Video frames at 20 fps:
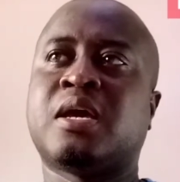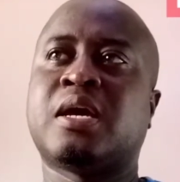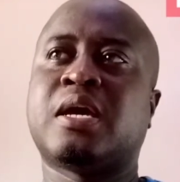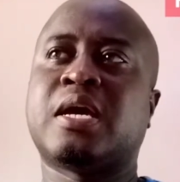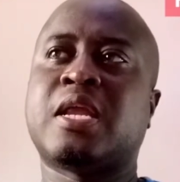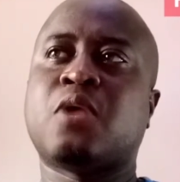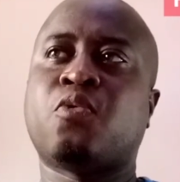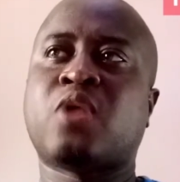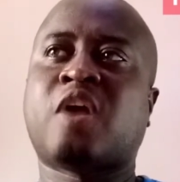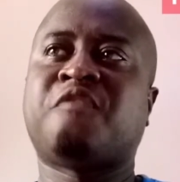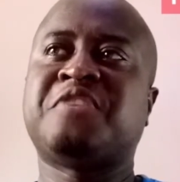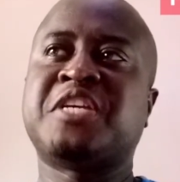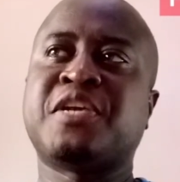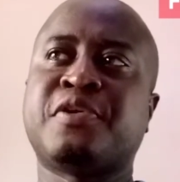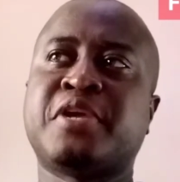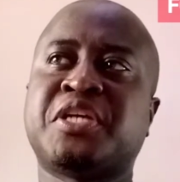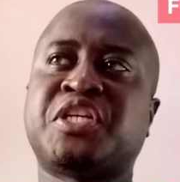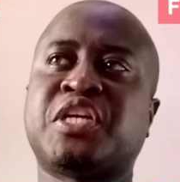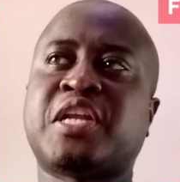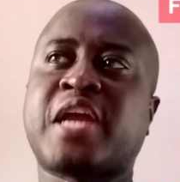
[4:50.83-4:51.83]
And then we have
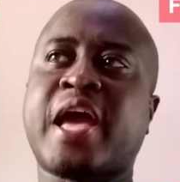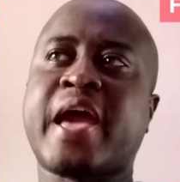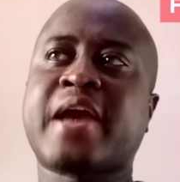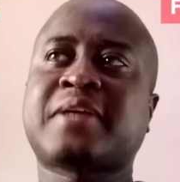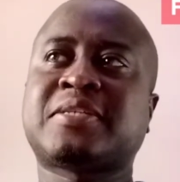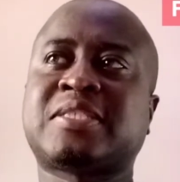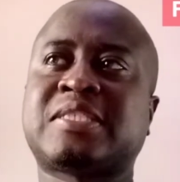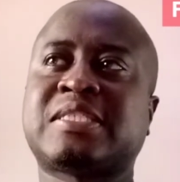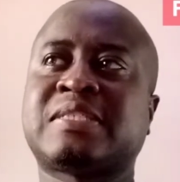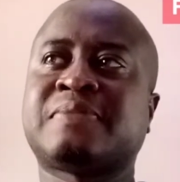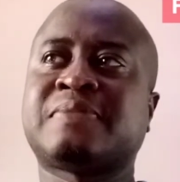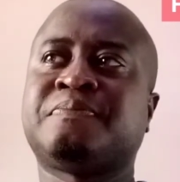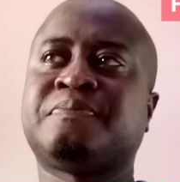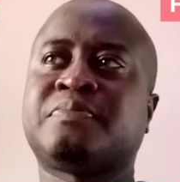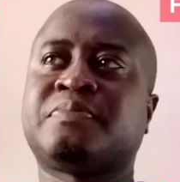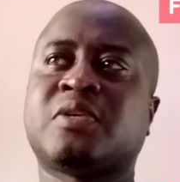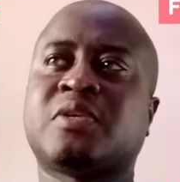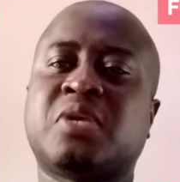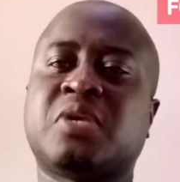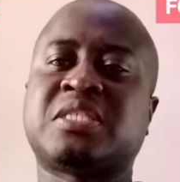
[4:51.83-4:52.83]
Generation X,
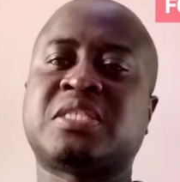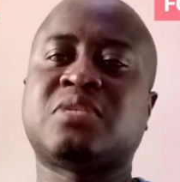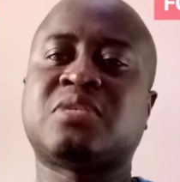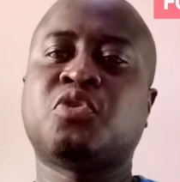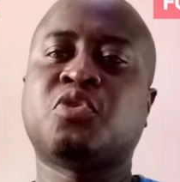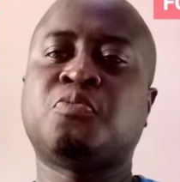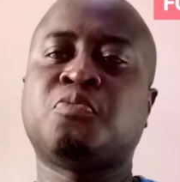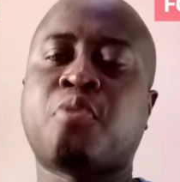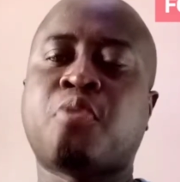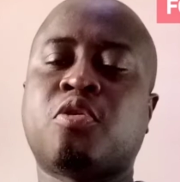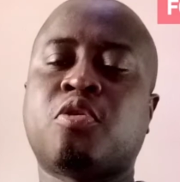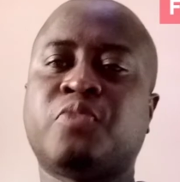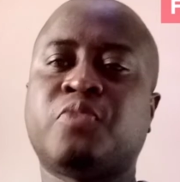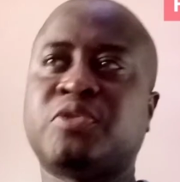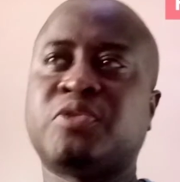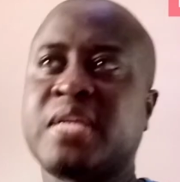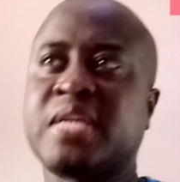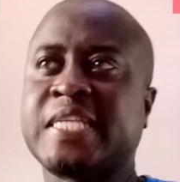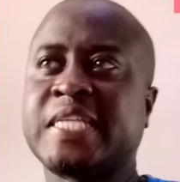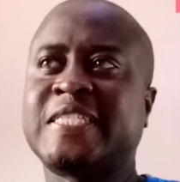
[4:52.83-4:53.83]
what is those born
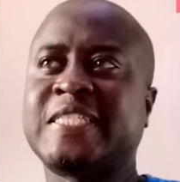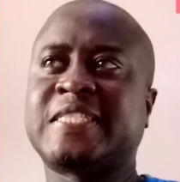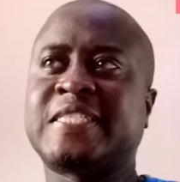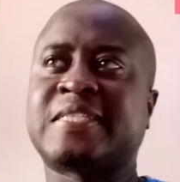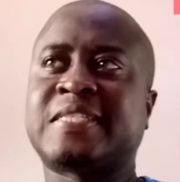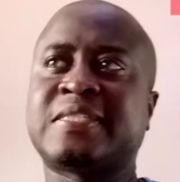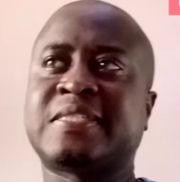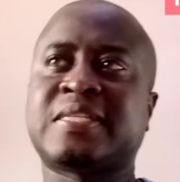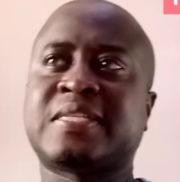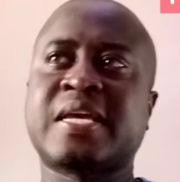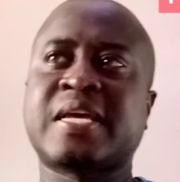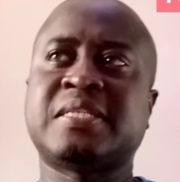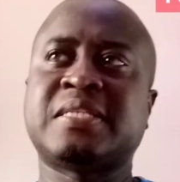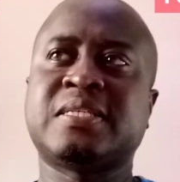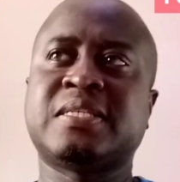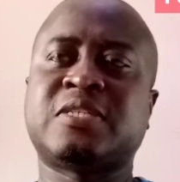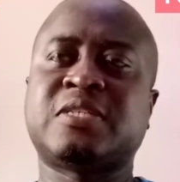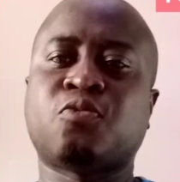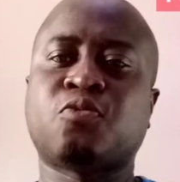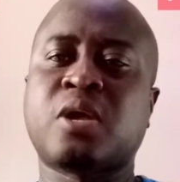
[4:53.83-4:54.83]
between 1966 and
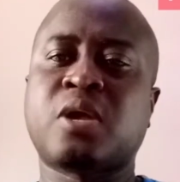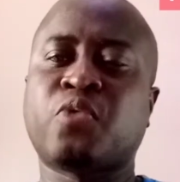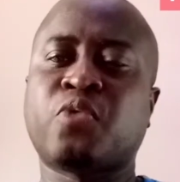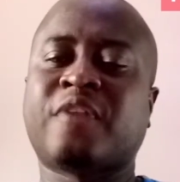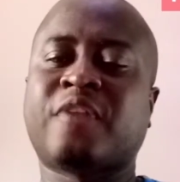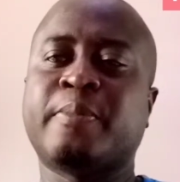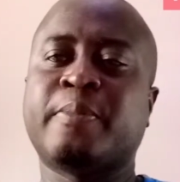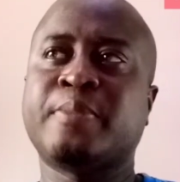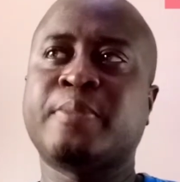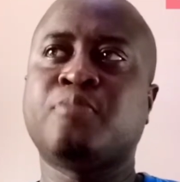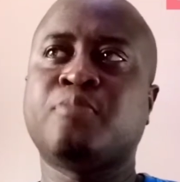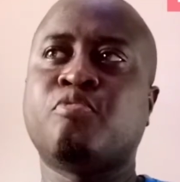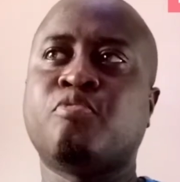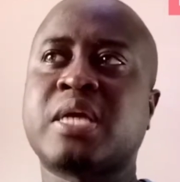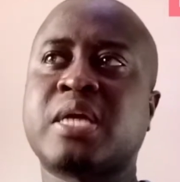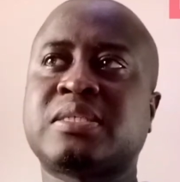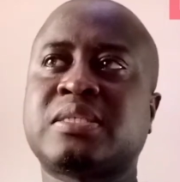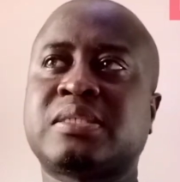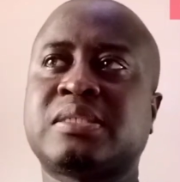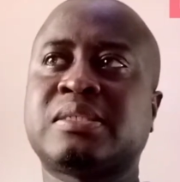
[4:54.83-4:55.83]
1981. We have the baby
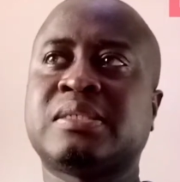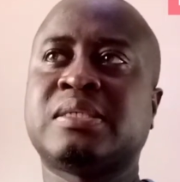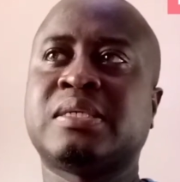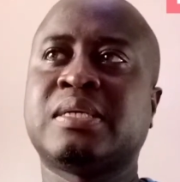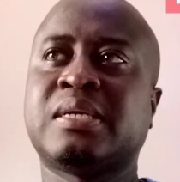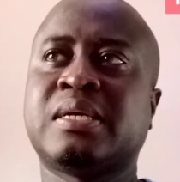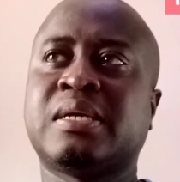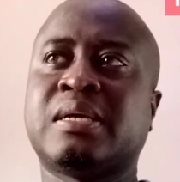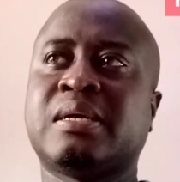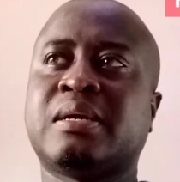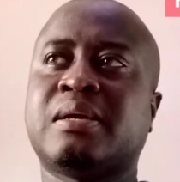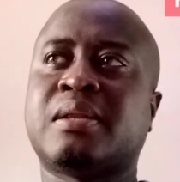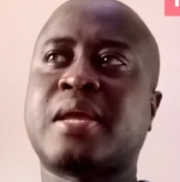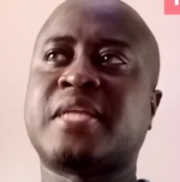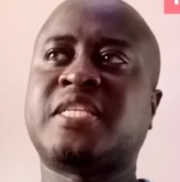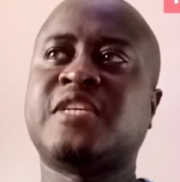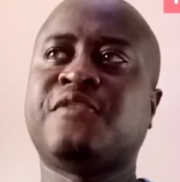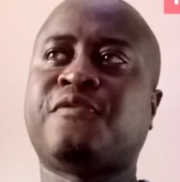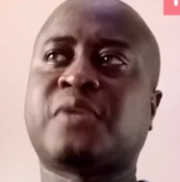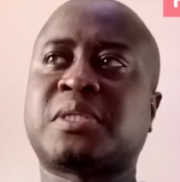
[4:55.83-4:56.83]
boomers,
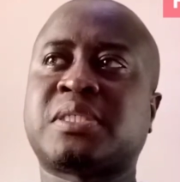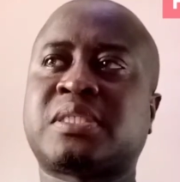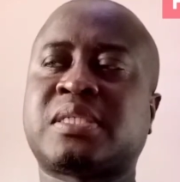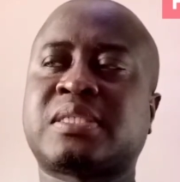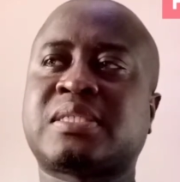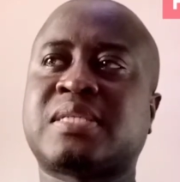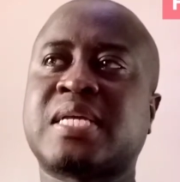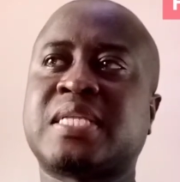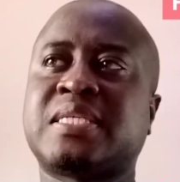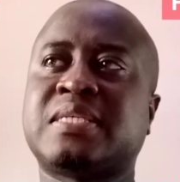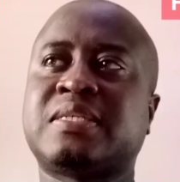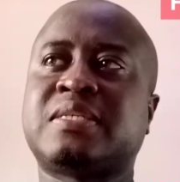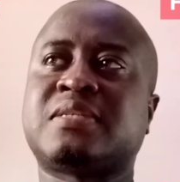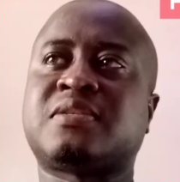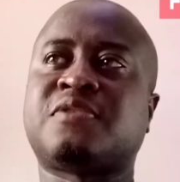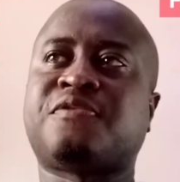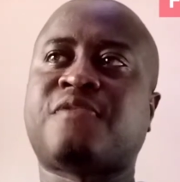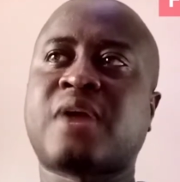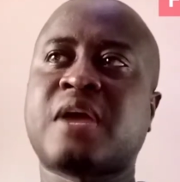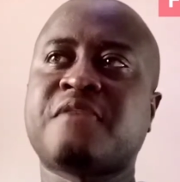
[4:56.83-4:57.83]
1946,
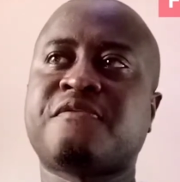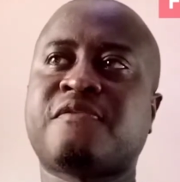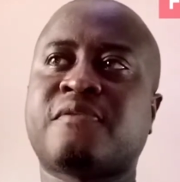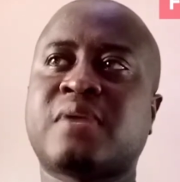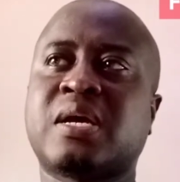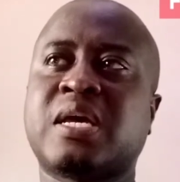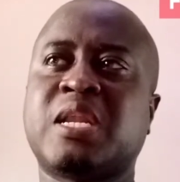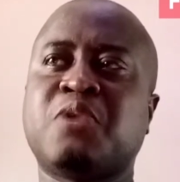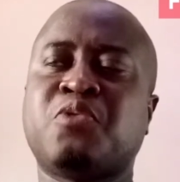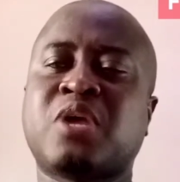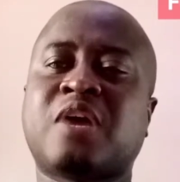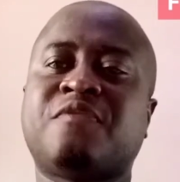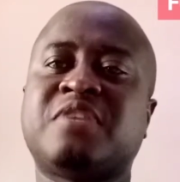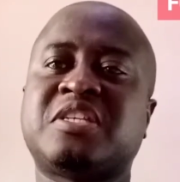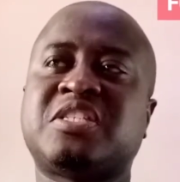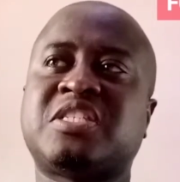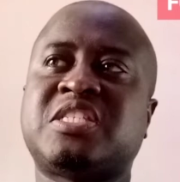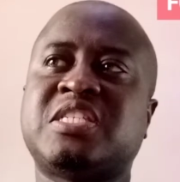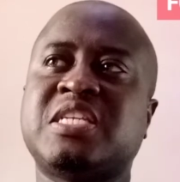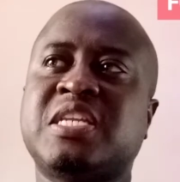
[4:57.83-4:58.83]
1965. And then we have the
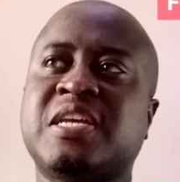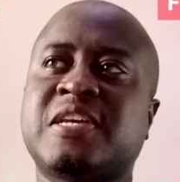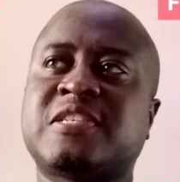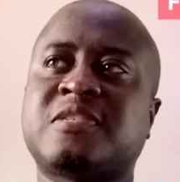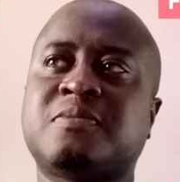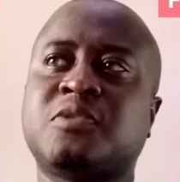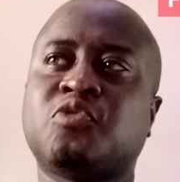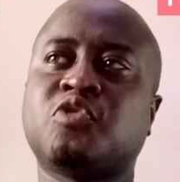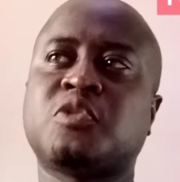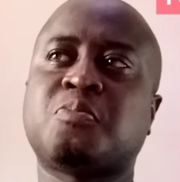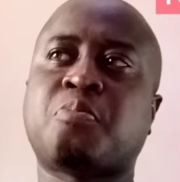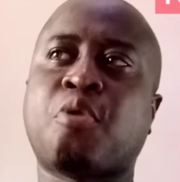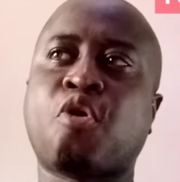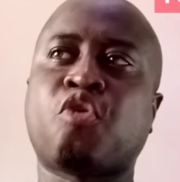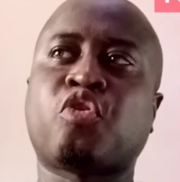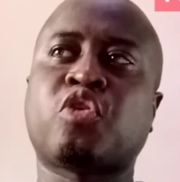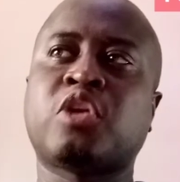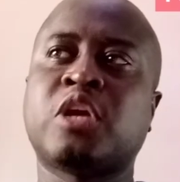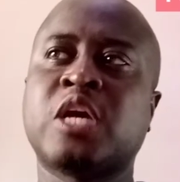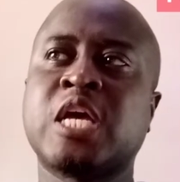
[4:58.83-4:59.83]
seniors, those
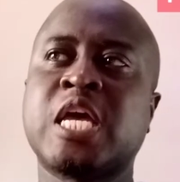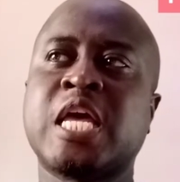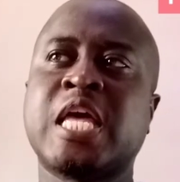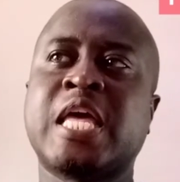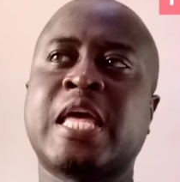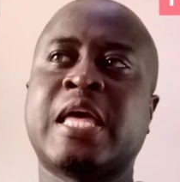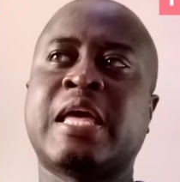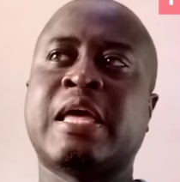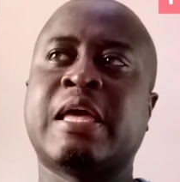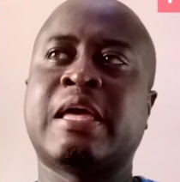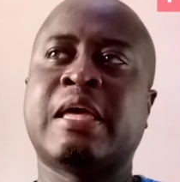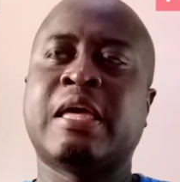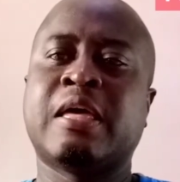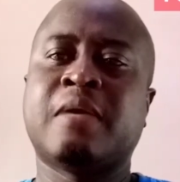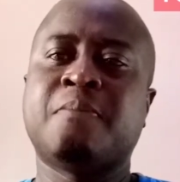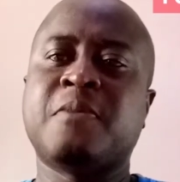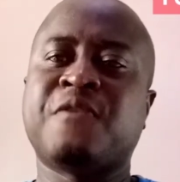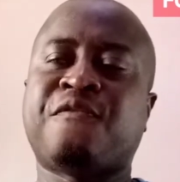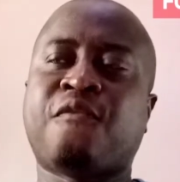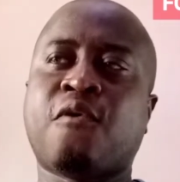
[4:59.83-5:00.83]
born
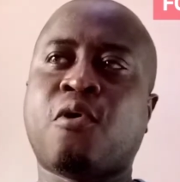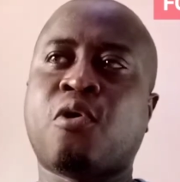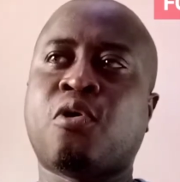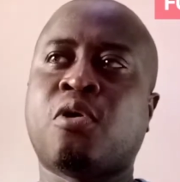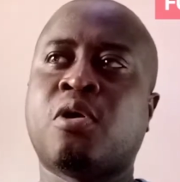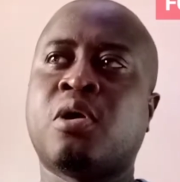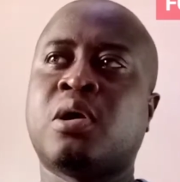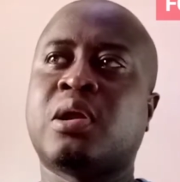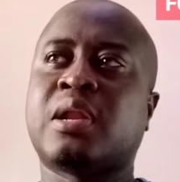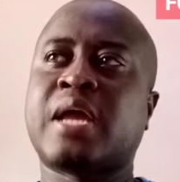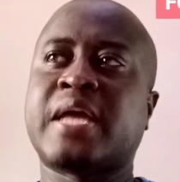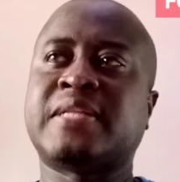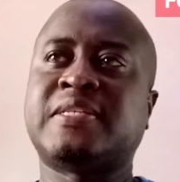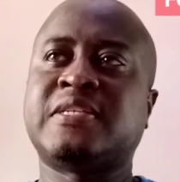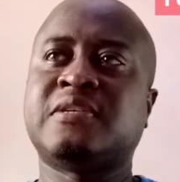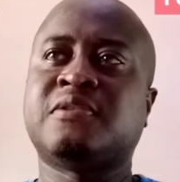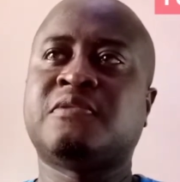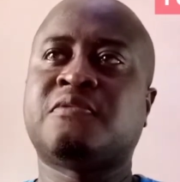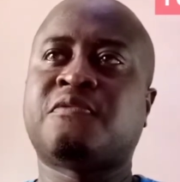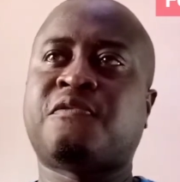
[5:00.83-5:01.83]
before
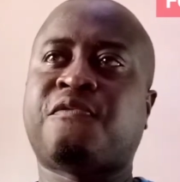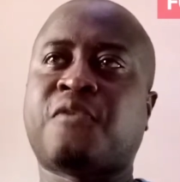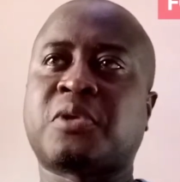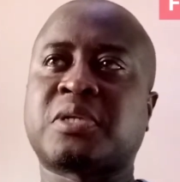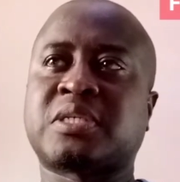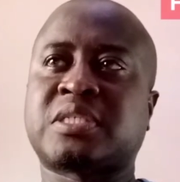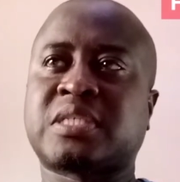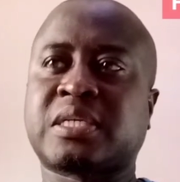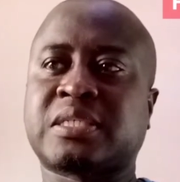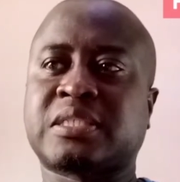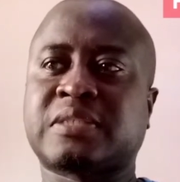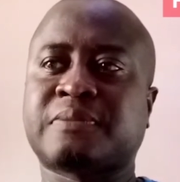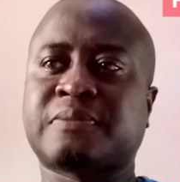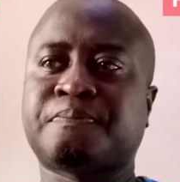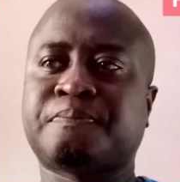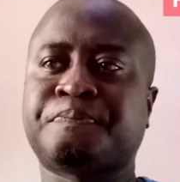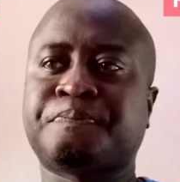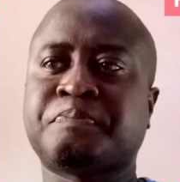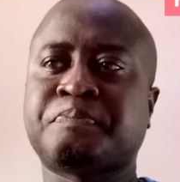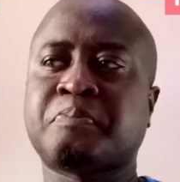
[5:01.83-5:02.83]
1946.
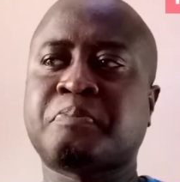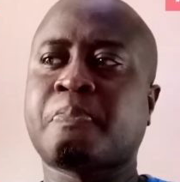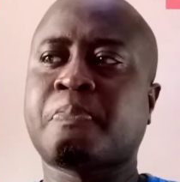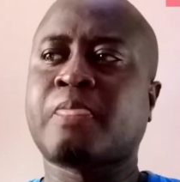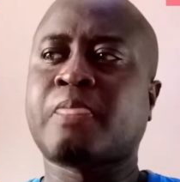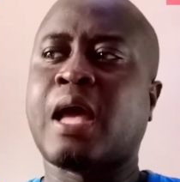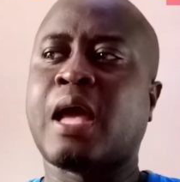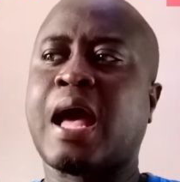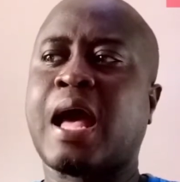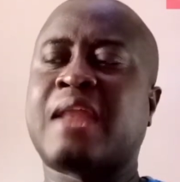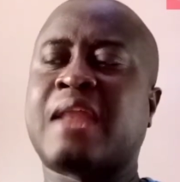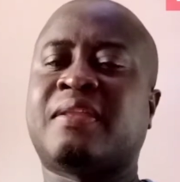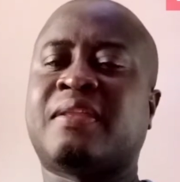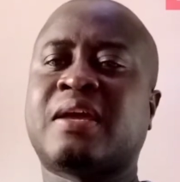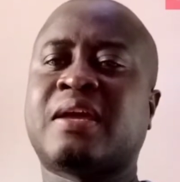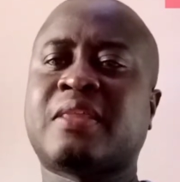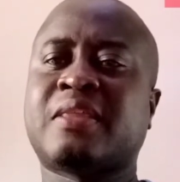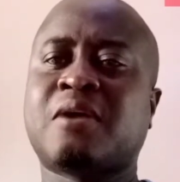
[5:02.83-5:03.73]
Another